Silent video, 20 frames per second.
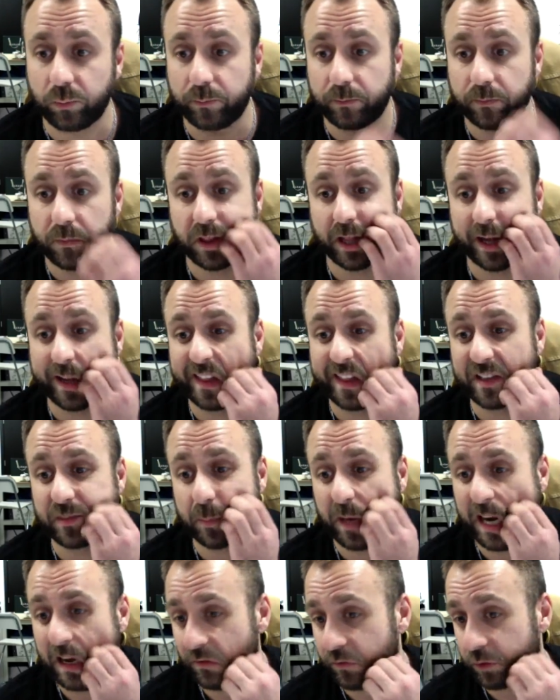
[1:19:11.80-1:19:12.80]
there's
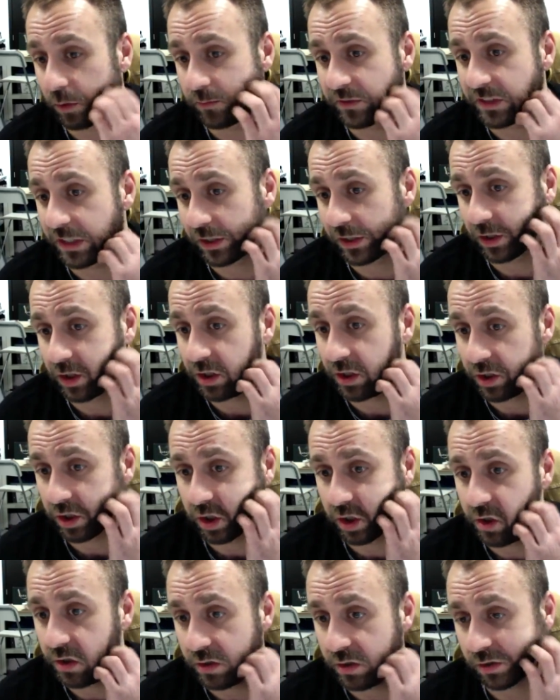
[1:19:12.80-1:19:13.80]
platforms that you can
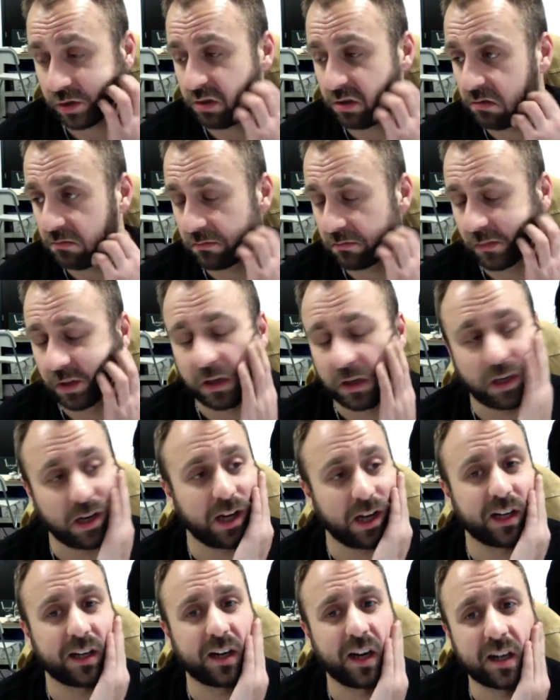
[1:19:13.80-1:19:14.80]
use
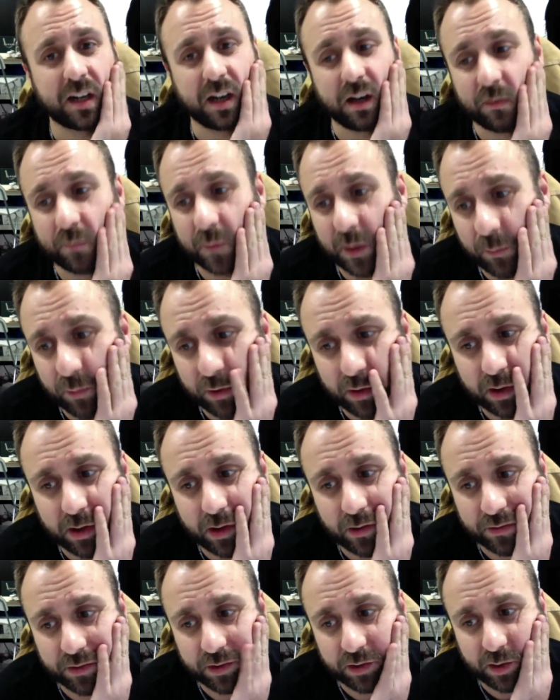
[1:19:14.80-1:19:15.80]
like, I can't remember
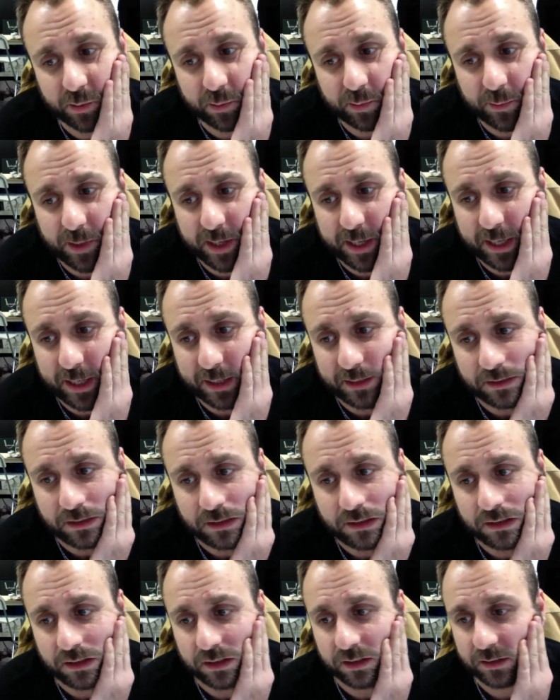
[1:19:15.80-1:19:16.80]
off the top of my head
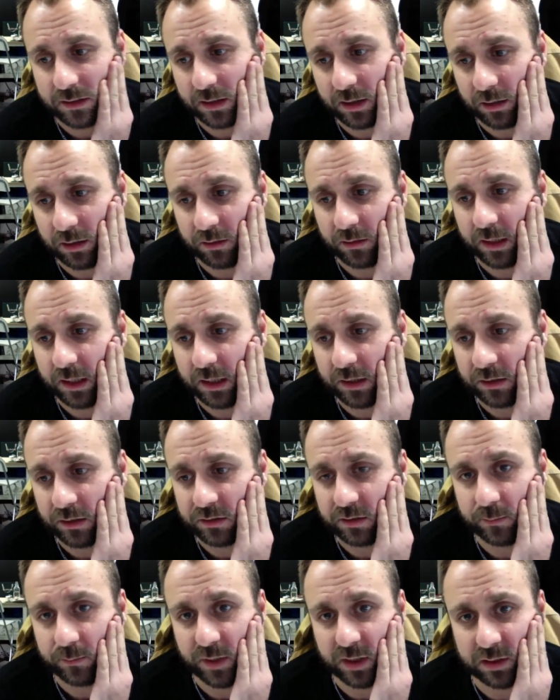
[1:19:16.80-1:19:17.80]
because I don't really use
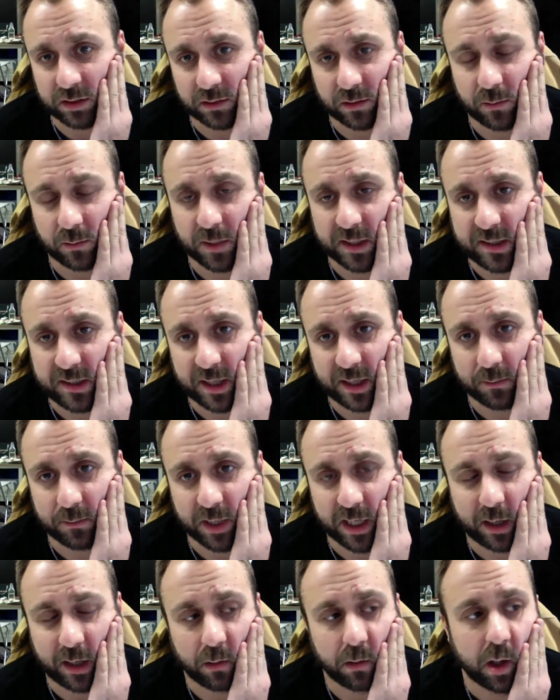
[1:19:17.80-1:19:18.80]
them because I've got my team
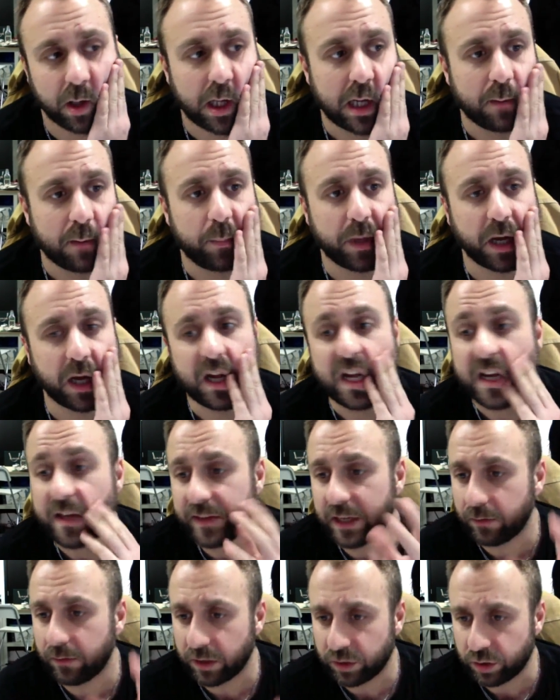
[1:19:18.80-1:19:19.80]
now. But
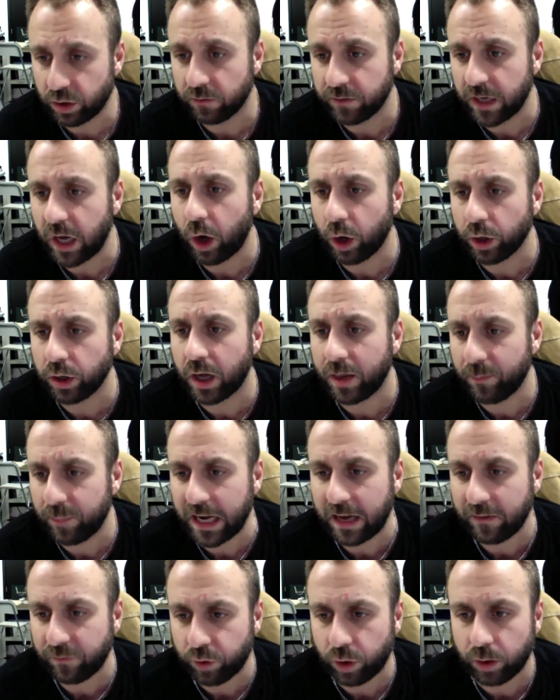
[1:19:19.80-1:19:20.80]
there are sort of like online
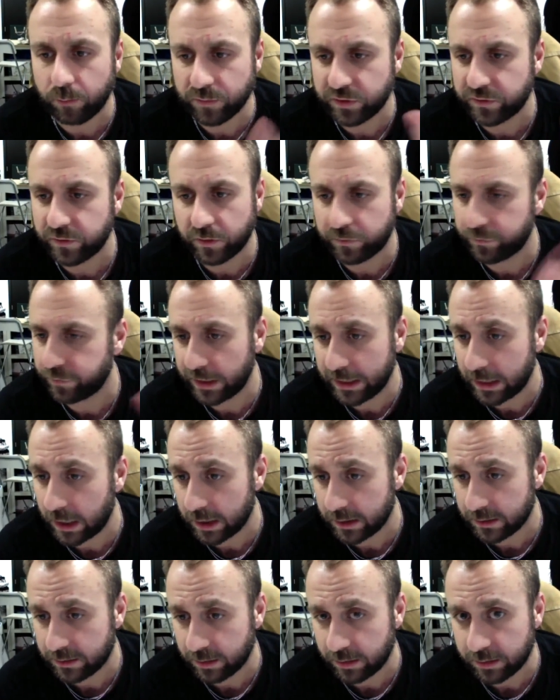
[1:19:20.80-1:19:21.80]
platforms for
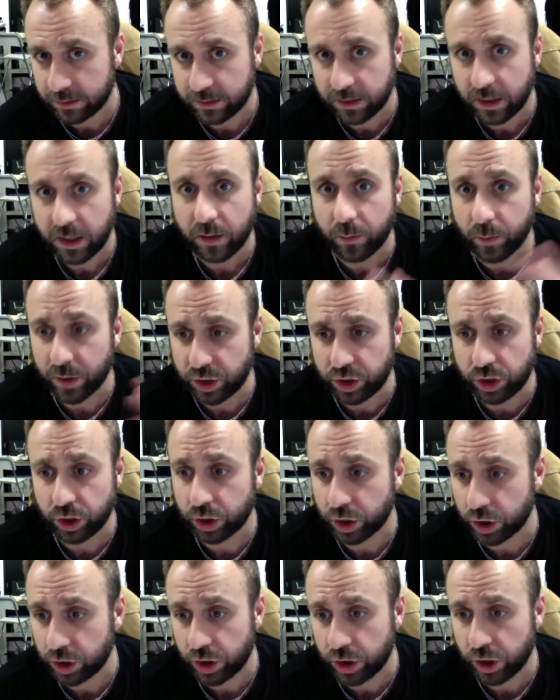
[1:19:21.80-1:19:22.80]
freelancers which you
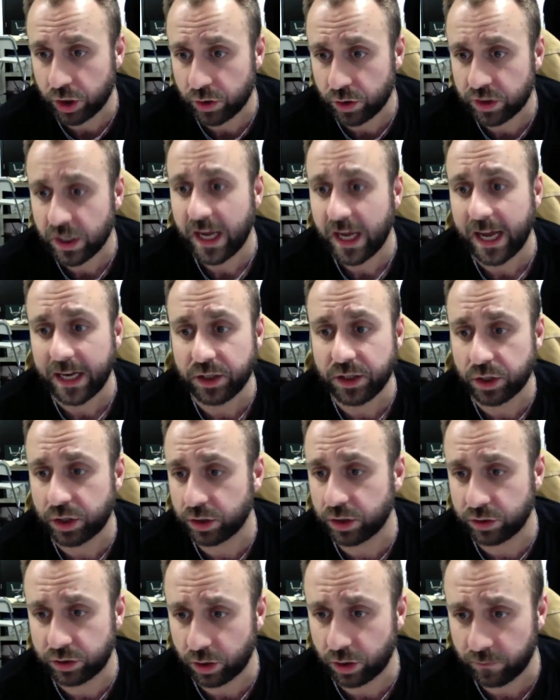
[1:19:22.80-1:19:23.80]
can use, and you
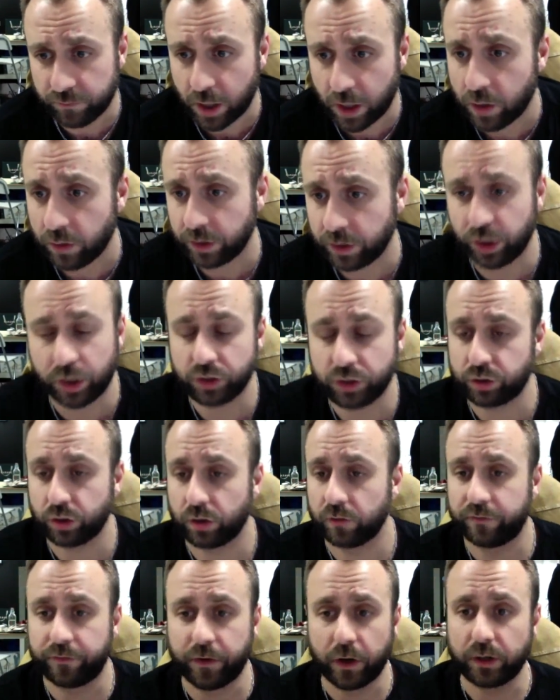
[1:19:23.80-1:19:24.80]
can sort of
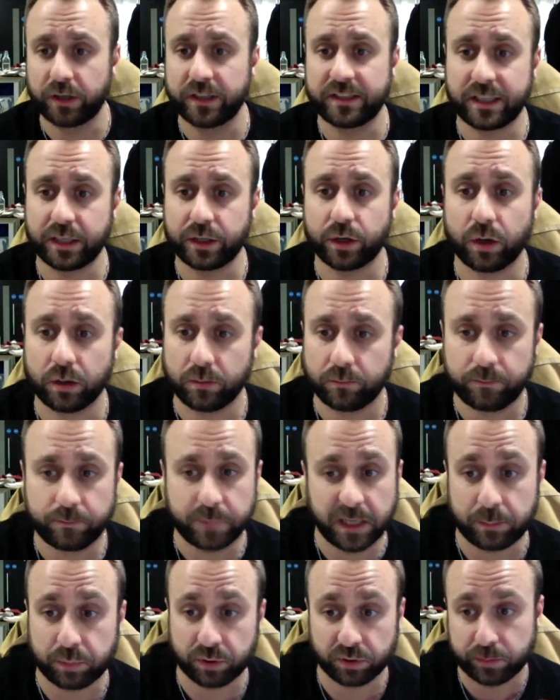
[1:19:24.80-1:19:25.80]
focus in on
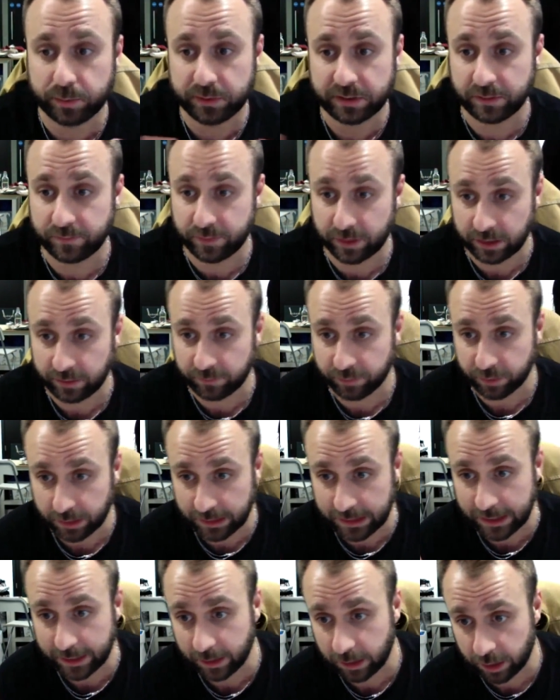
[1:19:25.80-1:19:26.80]
people specifically for the
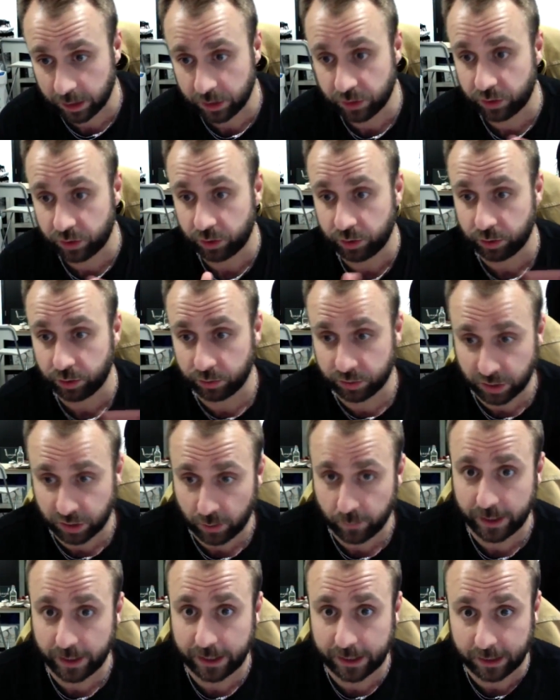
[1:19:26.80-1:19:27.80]
Netherlands who do
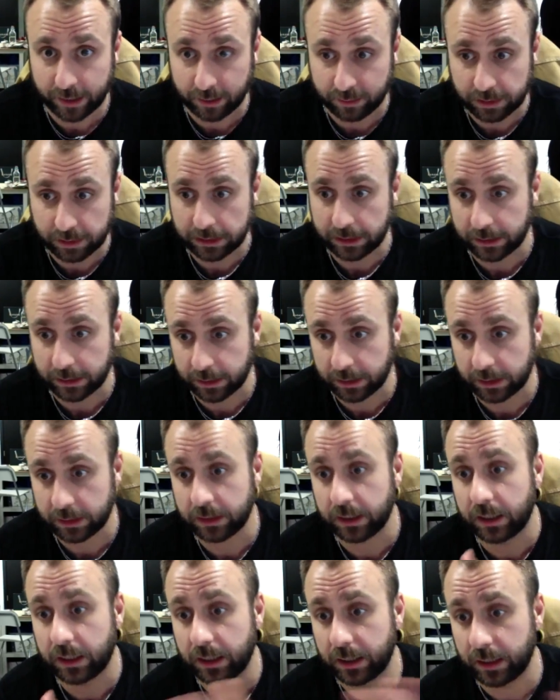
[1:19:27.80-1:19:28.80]
sewing and
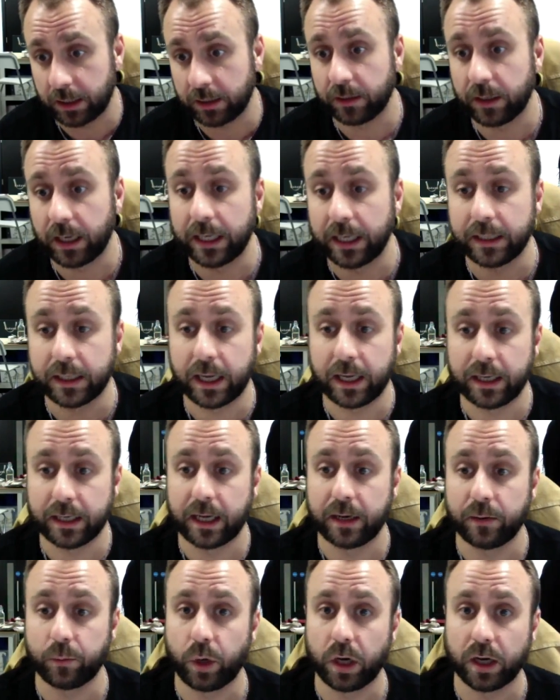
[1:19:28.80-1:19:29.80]

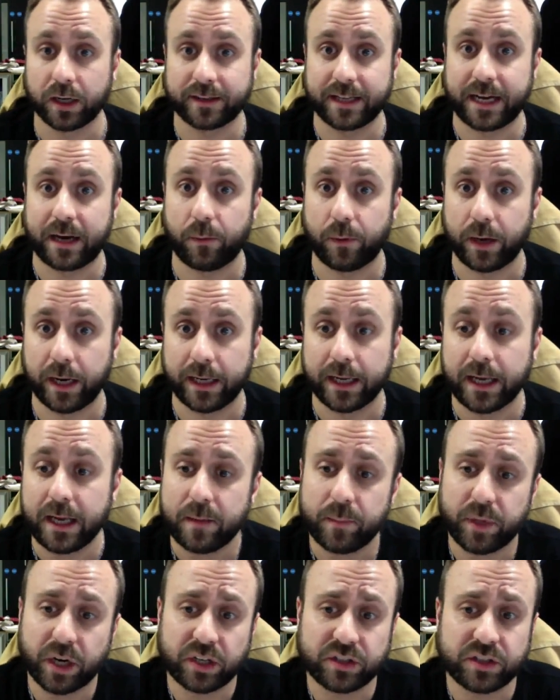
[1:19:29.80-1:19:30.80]
and work that way.
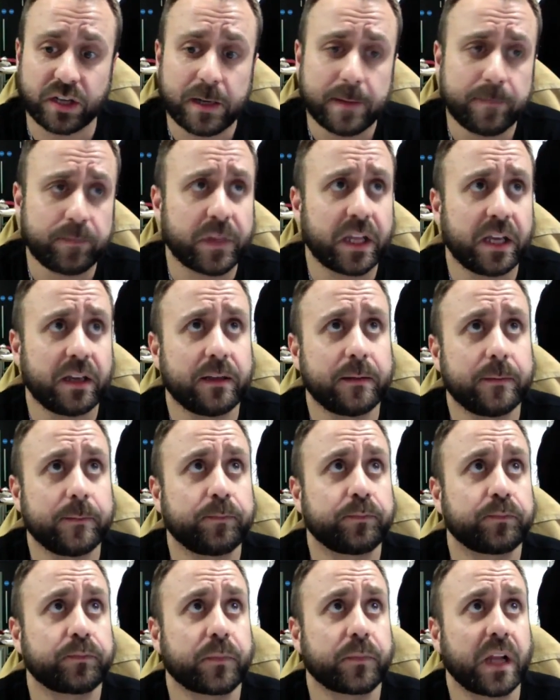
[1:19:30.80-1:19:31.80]
Because
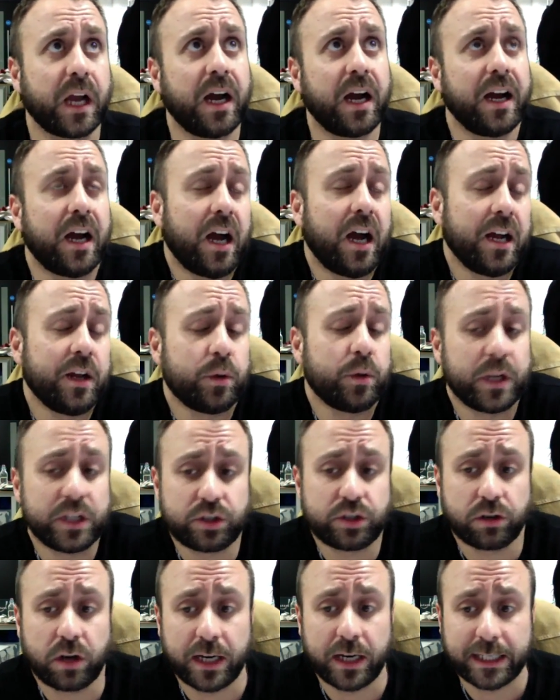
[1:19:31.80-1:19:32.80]
I always
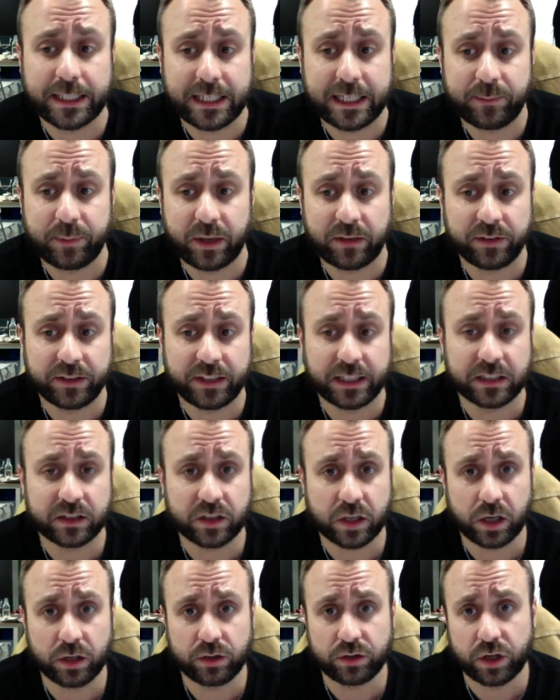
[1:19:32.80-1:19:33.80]
try and keep everything as
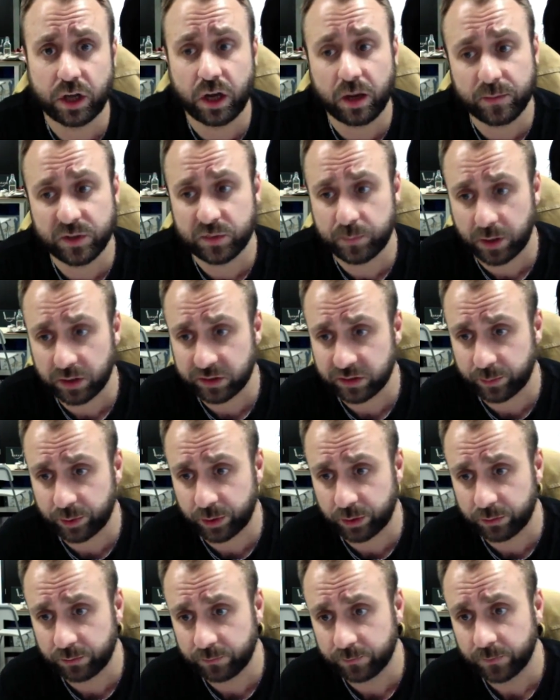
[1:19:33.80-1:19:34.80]
close to home as
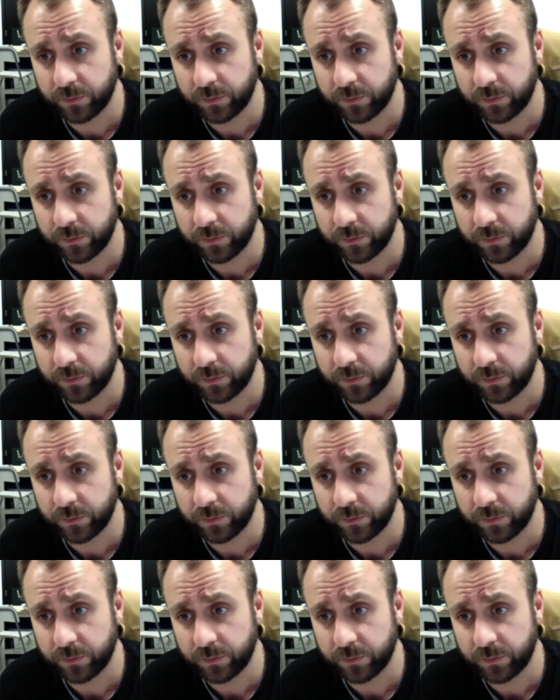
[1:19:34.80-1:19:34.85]
possible.